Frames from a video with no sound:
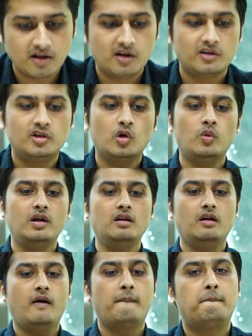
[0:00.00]
you will
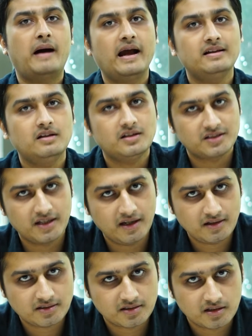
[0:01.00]
buy the
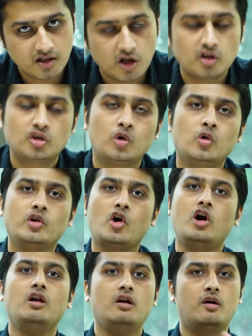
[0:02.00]
shares through
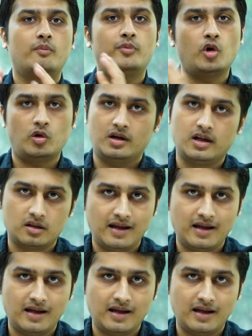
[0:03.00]
your broker,